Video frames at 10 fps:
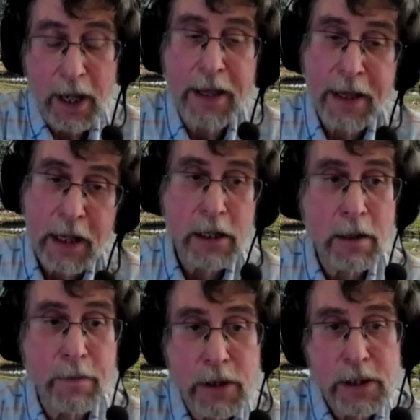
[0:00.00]
and that
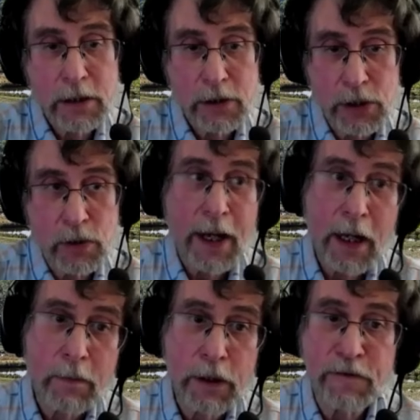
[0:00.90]
number tells you
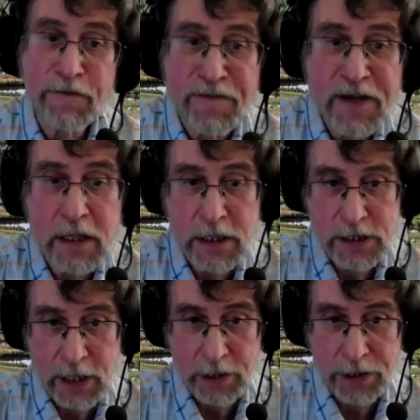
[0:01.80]
how much feed
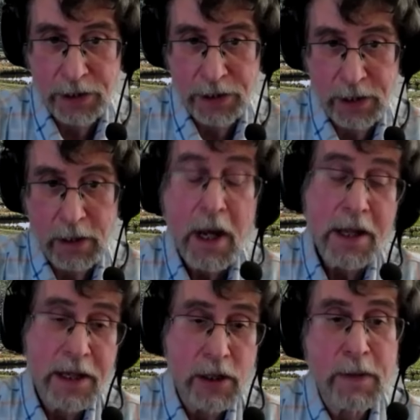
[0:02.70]
is out there.
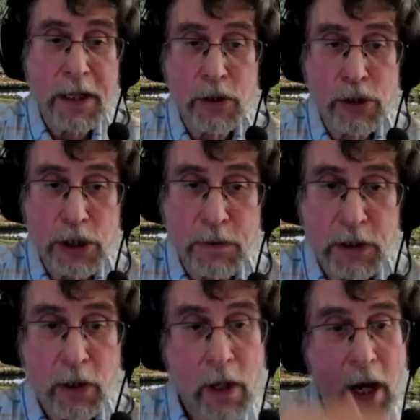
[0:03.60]
Then you make your judgment,
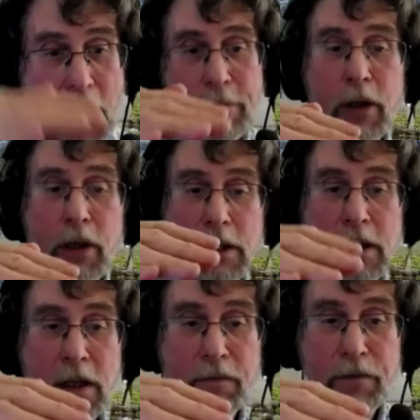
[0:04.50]
go, I'm going to
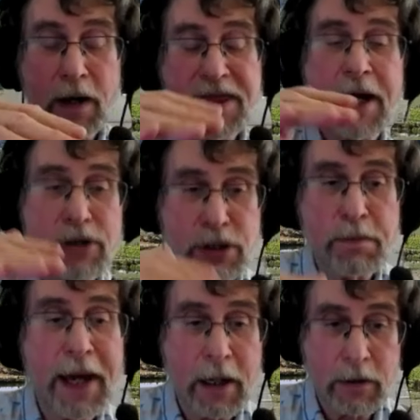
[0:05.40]
leave 1,000
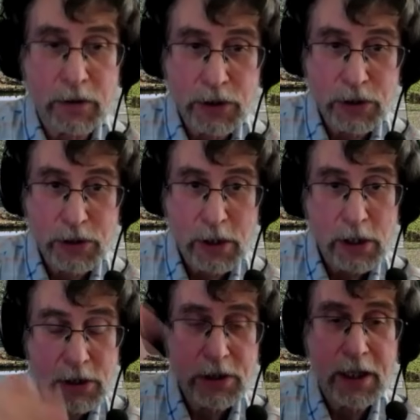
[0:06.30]
pounds.
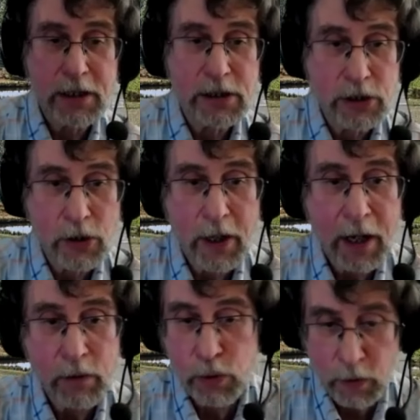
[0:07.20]
So say I start
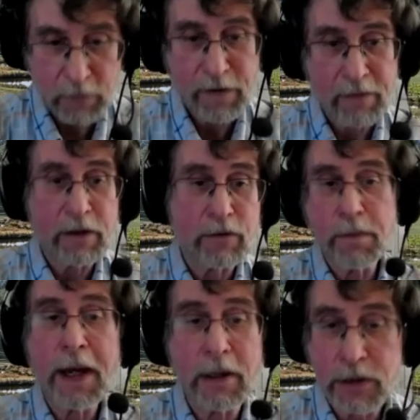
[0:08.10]
out with
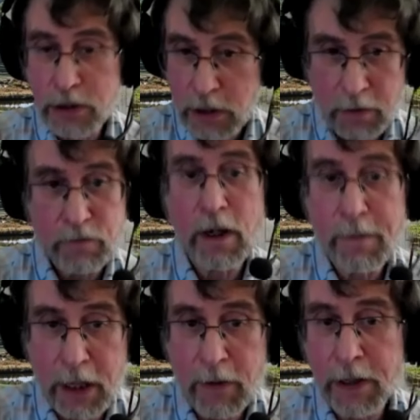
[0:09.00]
2,500 pounds of dry
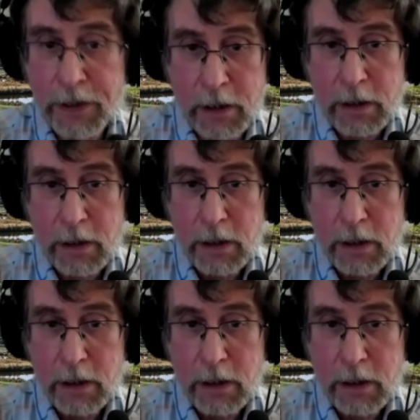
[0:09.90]
matter out there.